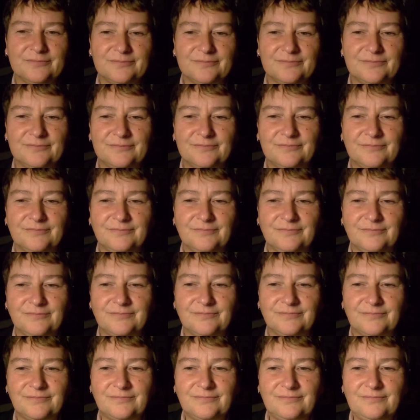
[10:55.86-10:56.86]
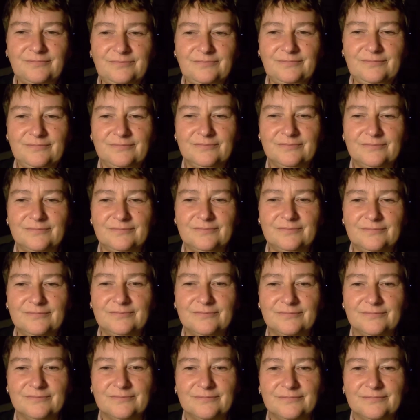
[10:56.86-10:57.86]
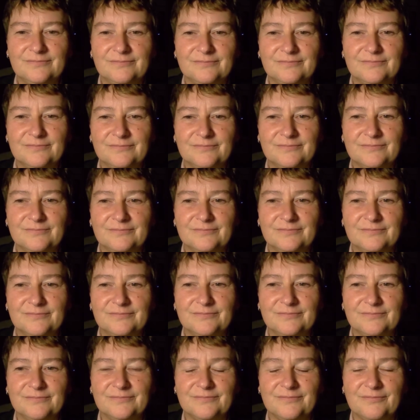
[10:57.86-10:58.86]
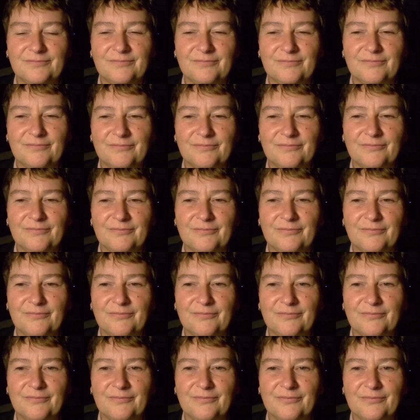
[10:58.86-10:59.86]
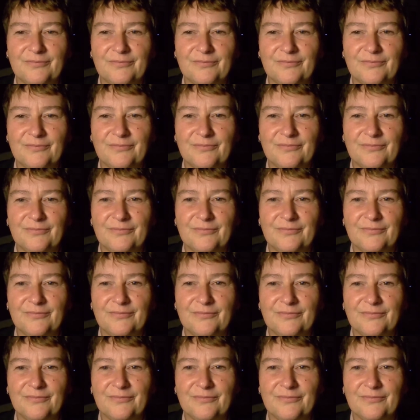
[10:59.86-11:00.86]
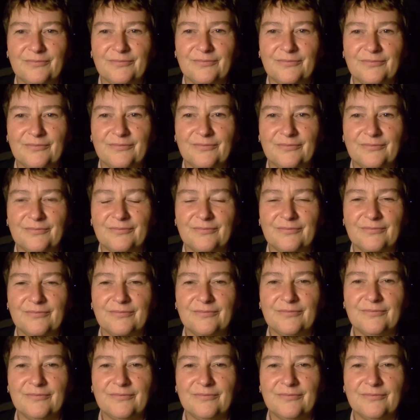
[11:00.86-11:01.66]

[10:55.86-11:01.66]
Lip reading: [no speech]